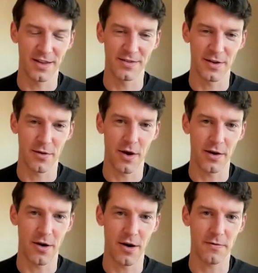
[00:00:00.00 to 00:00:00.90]
And so
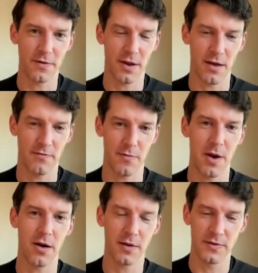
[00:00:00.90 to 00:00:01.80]
I'd often have
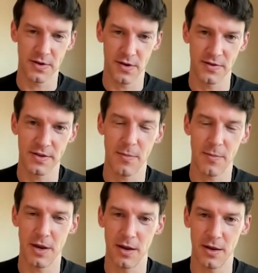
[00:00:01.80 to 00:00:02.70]
American students
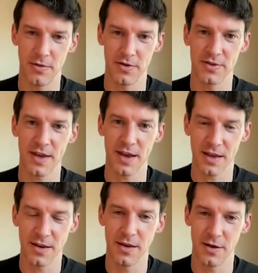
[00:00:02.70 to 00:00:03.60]
coming in their
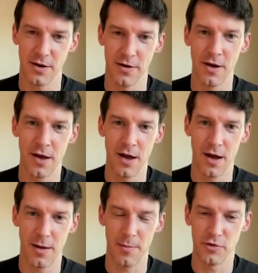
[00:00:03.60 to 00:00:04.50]
second year,
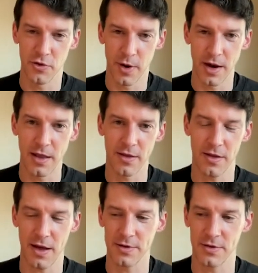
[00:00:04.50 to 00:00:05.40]
um, joining the
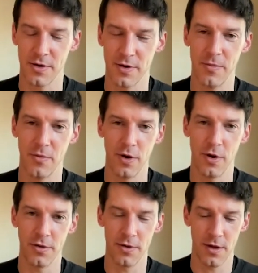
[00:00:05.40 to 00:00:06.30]
classroom
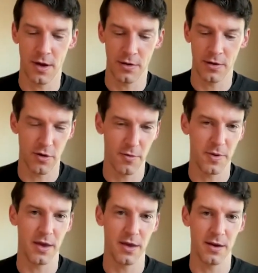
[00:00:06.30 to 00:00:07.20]
with uh,
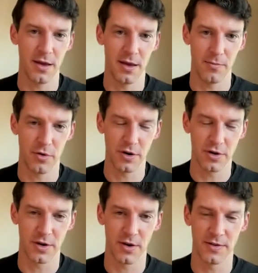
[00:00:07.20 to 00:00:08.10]
European and British
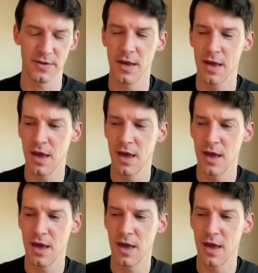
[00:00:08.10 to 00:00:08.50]
students.